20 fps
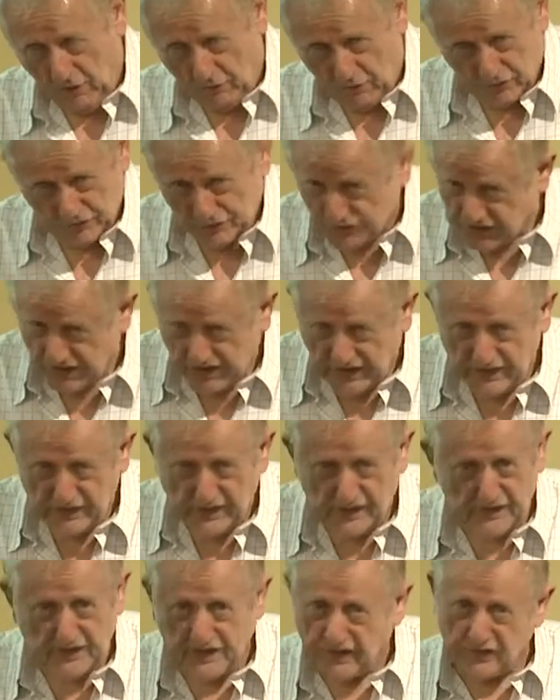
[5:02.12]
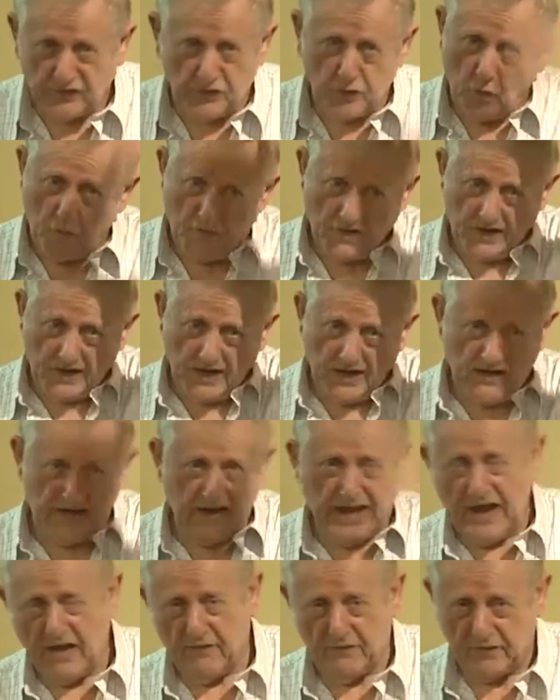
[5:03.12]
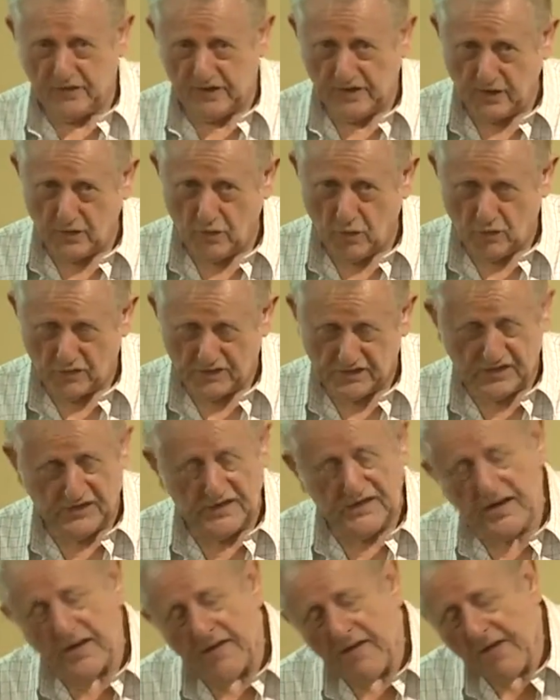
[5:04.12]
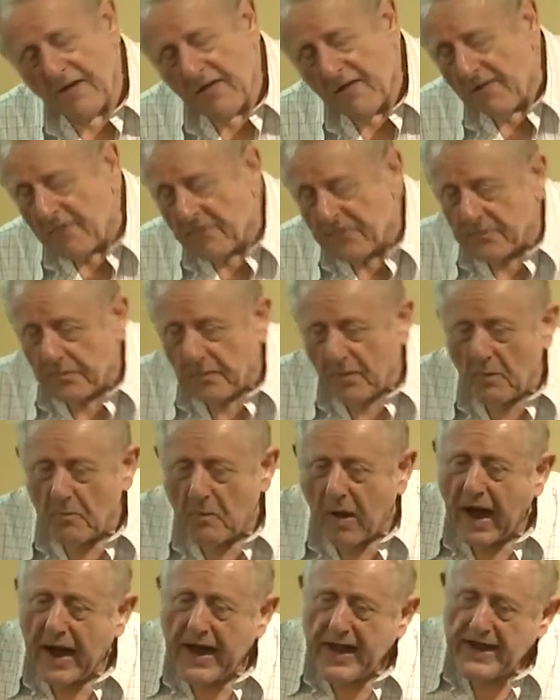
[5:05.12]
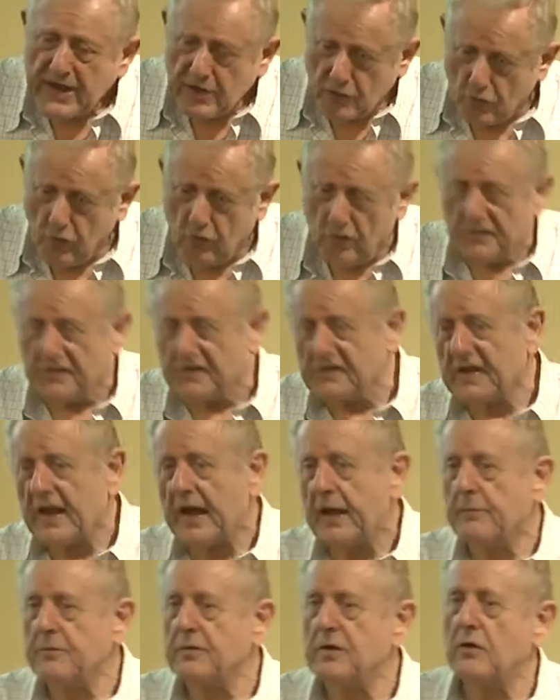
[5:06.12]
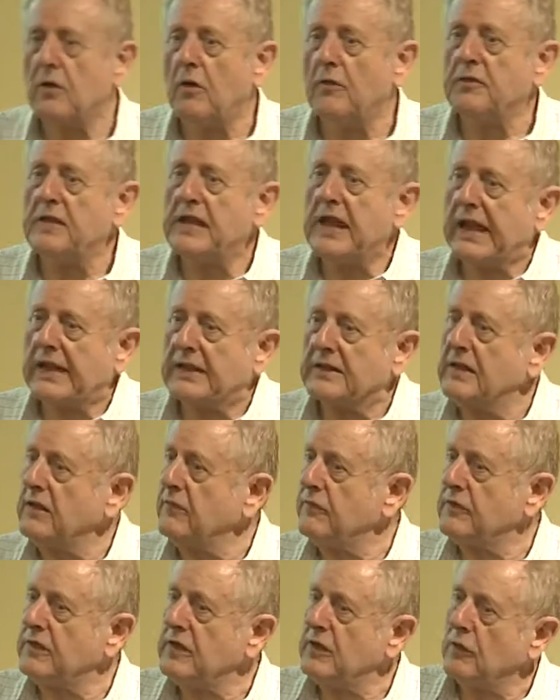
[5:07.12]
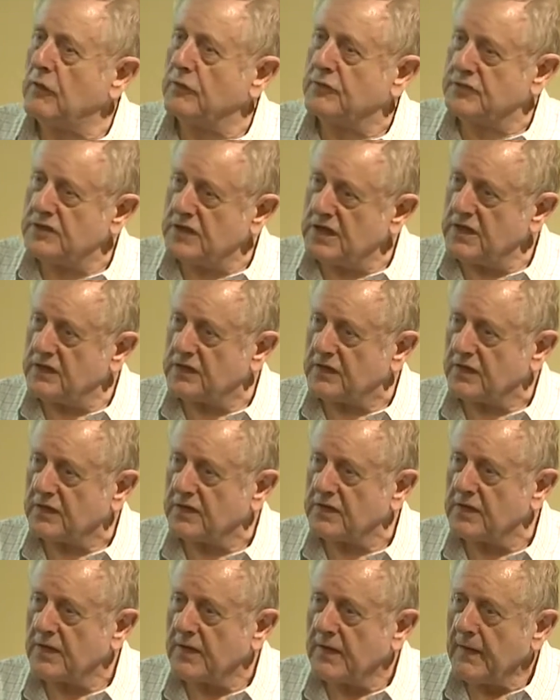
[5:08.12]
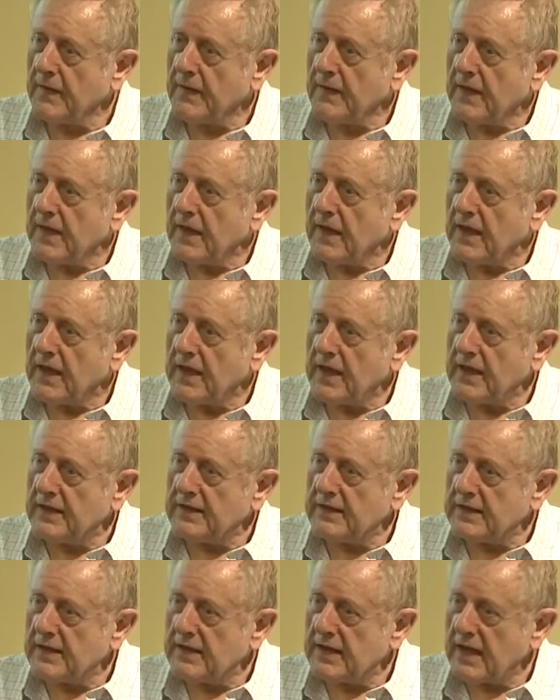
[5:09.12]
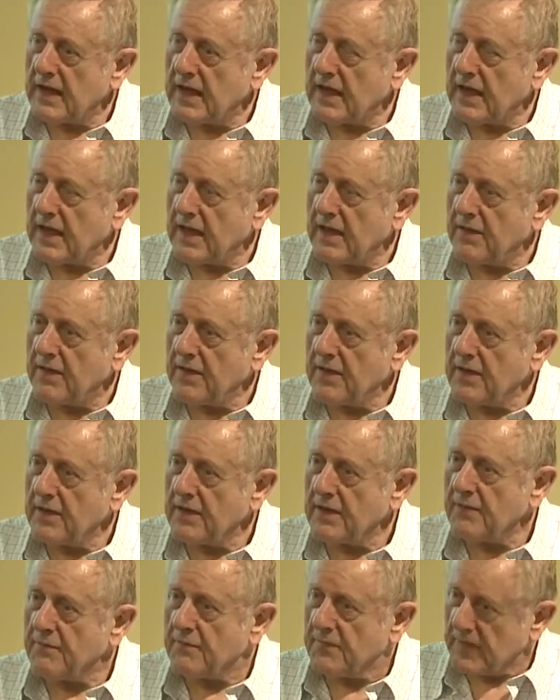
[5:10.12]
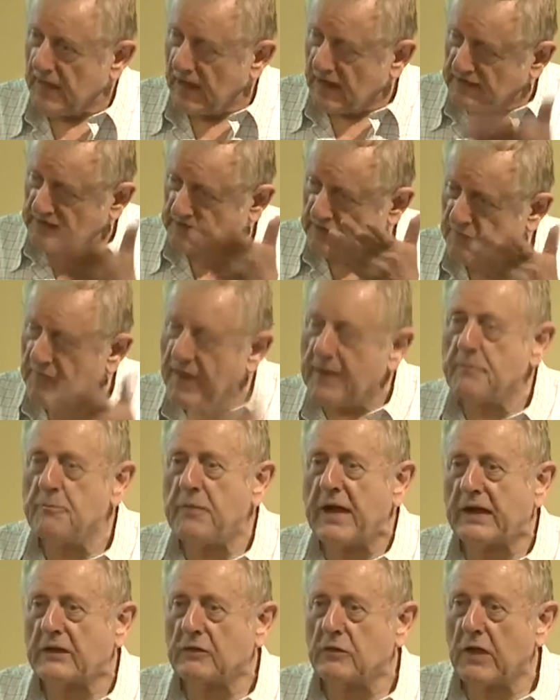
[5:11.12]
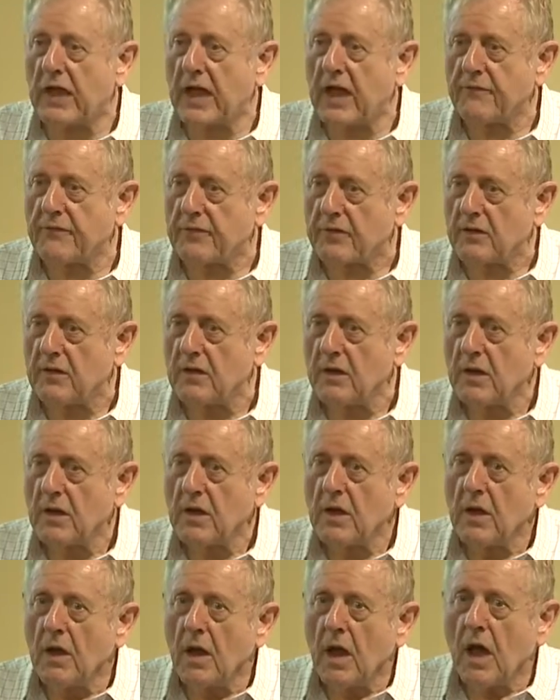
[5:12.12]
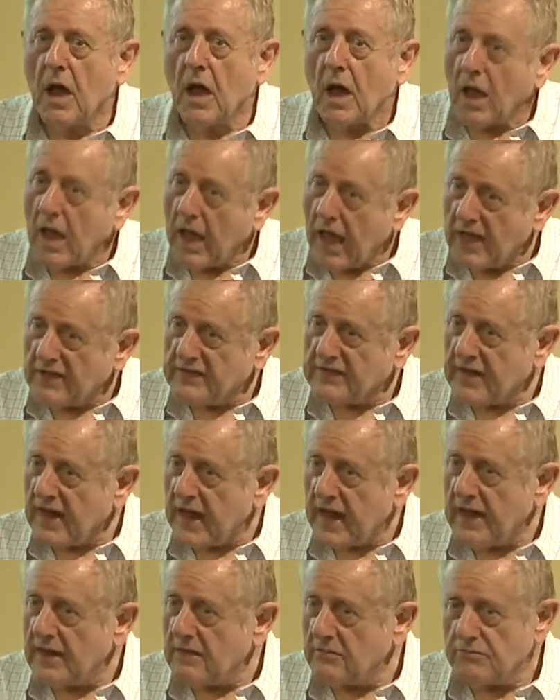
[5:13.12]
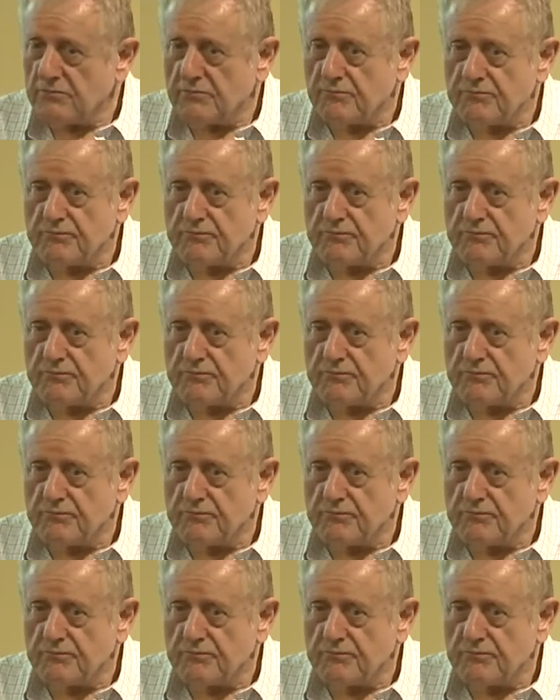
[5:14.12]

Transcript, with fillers: what Jesus is doing in the heavenly courts, you see, my concept of the activity of Jesus in, uh, as he went back to heaven uh, as a